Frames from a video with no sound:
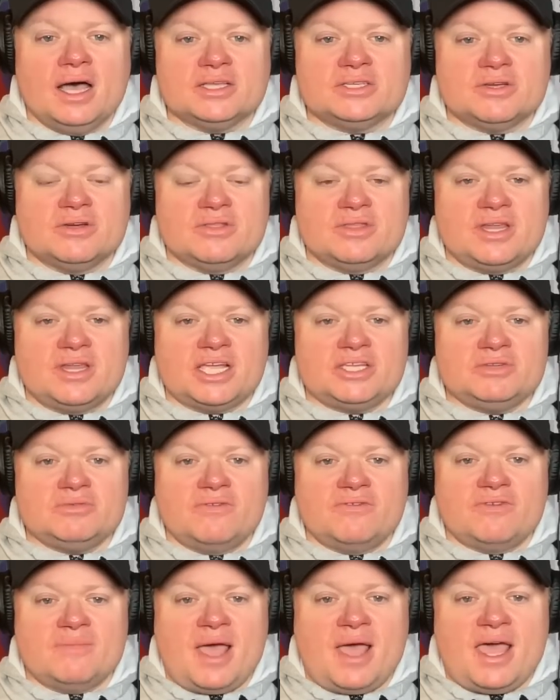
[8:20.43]
So the next
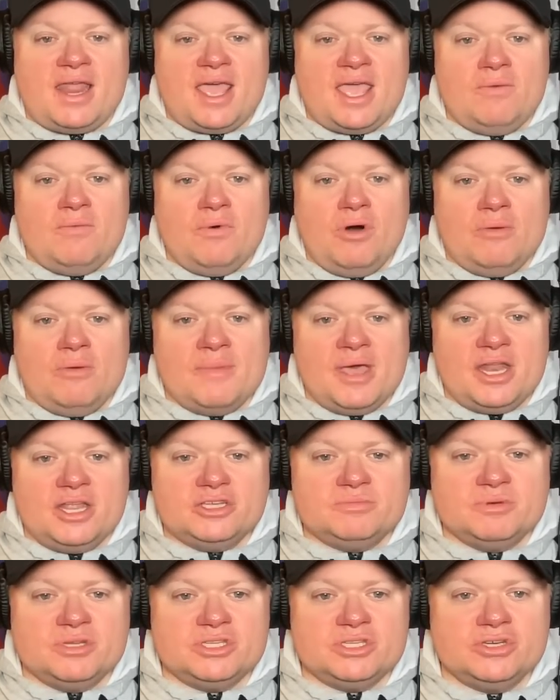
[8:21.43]
one from
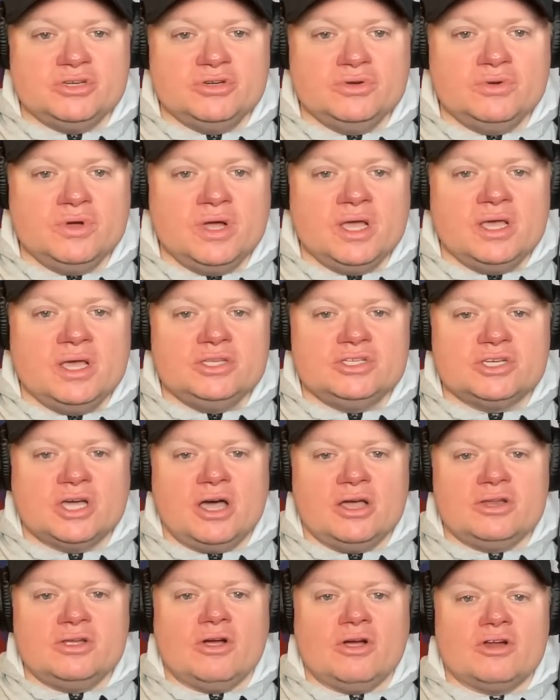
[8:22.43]
@AWallManagement2,
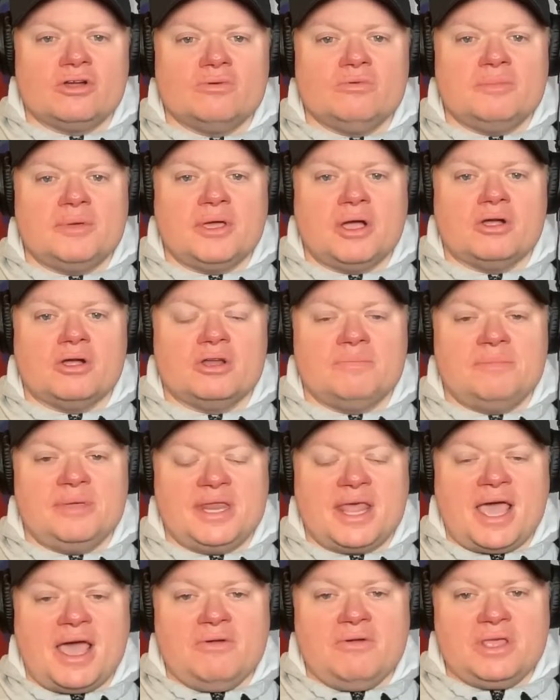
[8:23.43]
Jahad Carter will be hard to
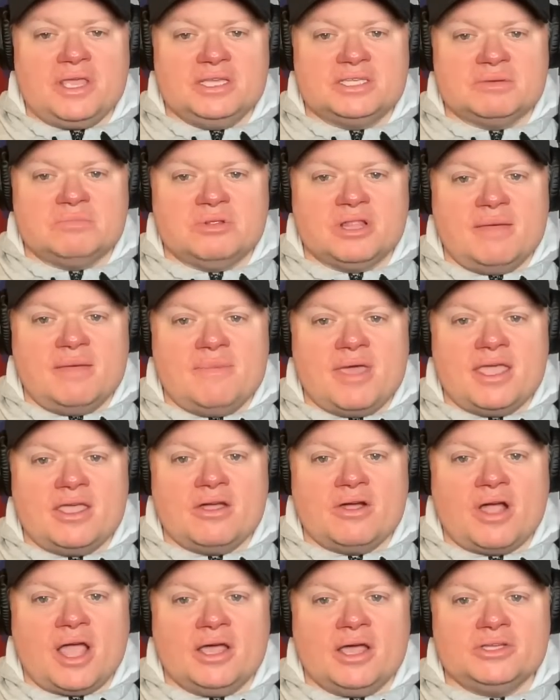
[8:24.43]
beat out. He's a
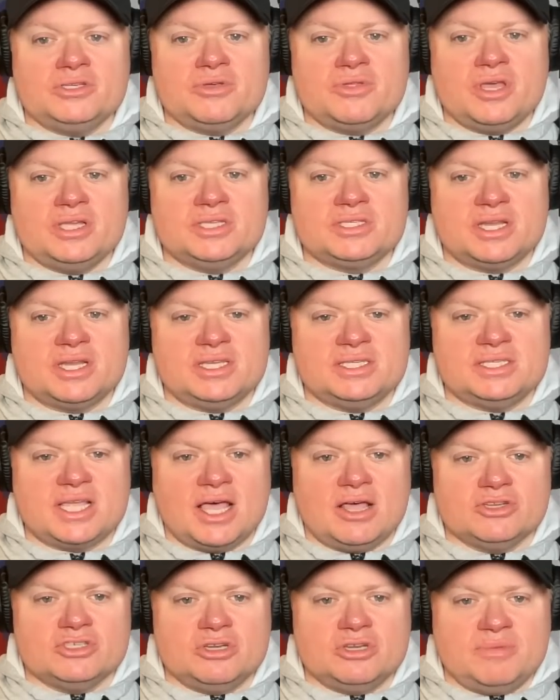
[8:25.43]
playmaker. I also think Sonny
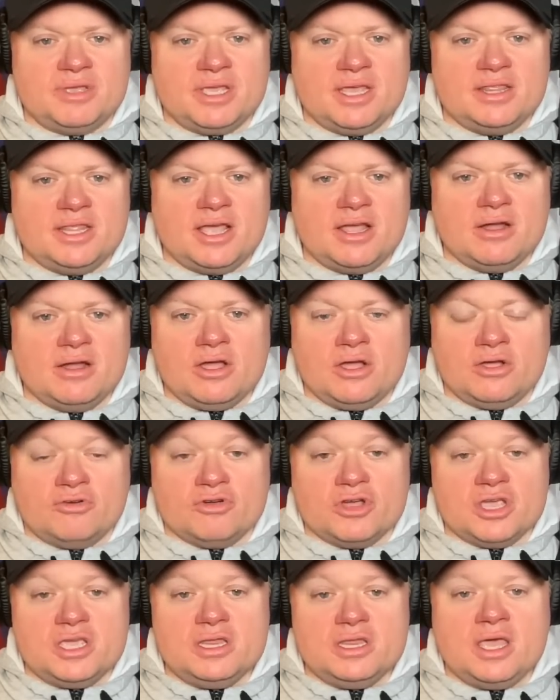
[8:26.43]
Styles should be in there.
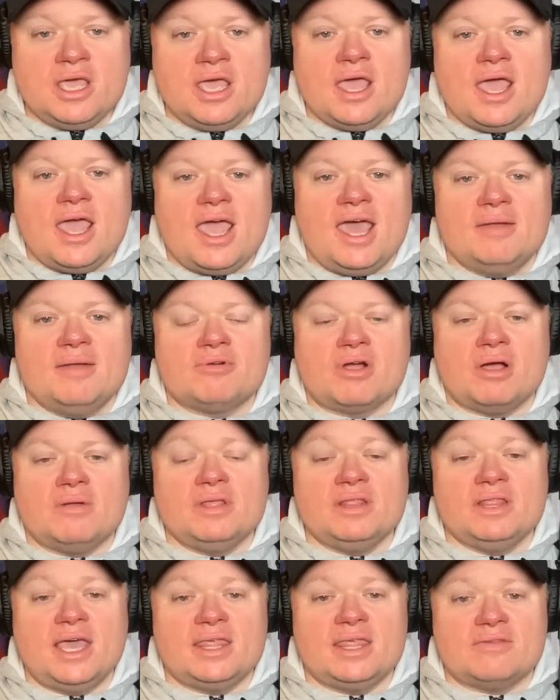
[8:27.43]
Agreed. And
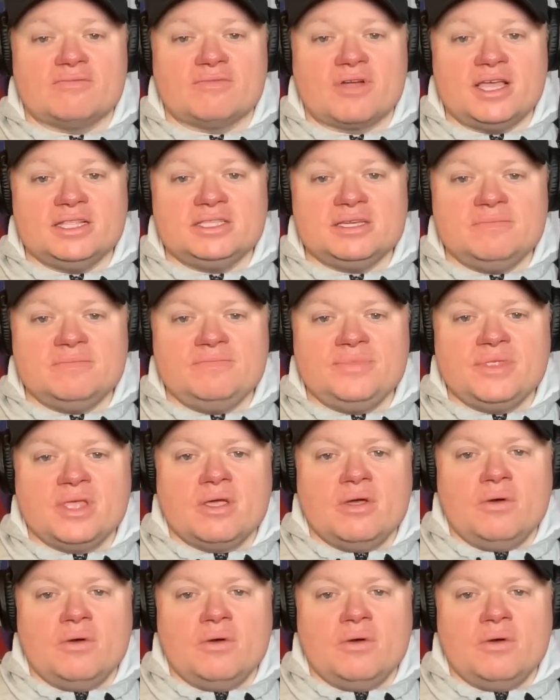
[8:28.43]
probably Lathan Ransom.